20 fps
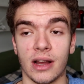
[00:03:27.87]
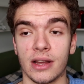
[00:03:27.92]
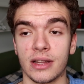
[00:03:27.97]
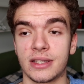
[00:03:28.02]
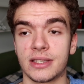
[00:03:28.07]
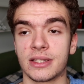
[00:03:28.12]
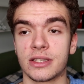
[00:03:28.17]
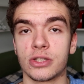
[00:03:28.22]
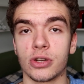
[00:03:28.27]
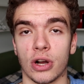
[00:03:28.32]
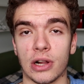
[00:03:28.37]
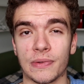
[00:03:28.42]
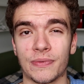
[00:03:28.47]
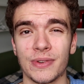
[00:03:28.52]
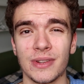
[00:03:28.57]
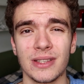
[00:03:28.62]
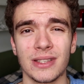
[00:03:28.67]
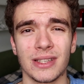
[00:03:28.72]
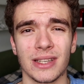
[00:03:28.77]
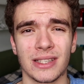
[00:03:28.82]
It's
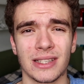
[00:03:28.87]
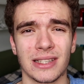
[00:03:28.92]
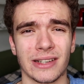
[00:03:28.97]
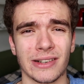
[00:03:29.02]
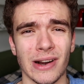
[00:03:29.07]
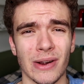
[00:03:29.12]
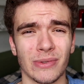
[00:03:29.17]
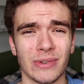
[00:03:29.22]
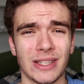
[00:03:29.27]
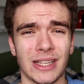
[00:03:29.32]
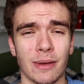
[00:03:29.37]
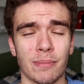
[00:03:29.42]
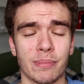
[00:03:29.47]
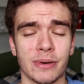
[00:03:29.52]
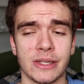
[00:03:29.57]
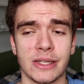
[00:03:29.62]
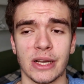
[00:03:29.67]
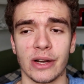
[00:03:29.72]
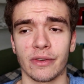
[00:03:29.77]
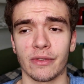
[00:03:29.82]
dolphins. It's around
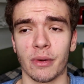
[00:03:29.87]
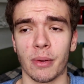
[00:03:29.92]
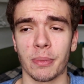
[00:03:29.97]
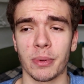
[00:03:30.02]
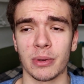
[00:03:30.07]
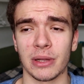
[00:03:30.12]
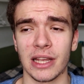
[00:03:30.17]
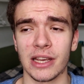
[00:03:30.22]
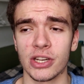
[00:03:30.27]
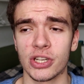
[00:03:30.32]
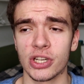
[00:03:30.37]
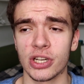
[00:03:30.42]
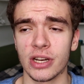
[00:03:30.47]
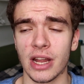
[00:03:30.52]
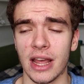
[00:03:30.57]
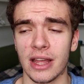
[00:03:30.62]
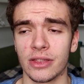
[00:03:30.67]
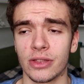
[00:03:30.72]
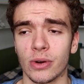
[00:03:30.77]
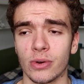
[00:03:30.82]
10% of the population,
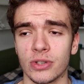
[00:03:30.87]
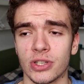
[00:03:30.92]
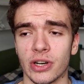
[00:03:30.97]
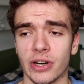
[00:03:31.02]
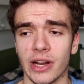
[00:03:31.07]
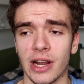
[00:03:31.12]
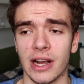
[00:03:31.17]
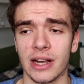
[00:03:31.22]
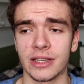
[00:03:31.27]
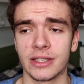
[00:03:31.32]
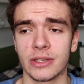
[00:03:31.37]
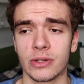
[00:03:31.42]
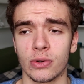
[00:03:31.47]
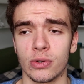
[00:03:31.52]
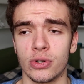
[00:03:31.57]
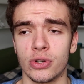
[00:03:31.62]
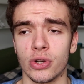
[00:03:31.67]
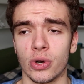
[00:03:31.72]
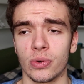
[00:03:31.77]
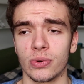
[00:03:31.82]
and those are guys who
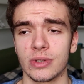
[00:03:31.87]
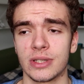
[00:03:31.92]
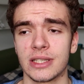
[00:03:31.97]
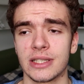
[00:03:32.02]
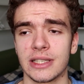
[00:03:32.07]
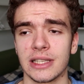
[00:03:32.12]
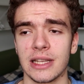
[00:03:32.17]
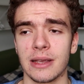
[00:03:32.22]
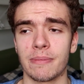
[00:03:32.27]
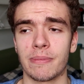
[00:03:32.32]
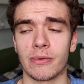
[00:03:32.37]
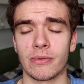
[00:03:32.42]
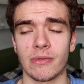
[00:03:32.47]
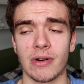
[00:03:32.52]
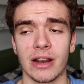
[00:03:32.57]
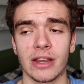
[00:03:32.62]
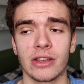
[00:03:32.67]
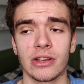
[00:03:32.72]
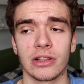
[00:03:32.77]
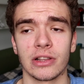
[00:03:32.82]
don't sleep
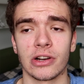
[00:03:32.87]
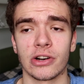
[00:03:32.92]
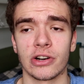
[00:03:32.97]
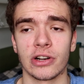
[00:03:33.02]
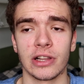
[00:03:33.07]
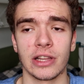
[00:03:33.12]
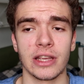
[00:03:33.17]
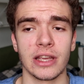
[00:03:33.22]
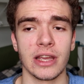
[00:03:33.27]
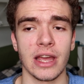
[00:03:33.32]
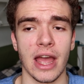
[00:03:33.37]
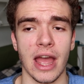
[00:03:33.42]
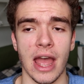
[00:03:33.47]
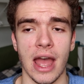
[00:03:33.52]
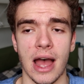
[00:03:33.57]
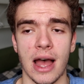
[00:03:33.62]
regularly.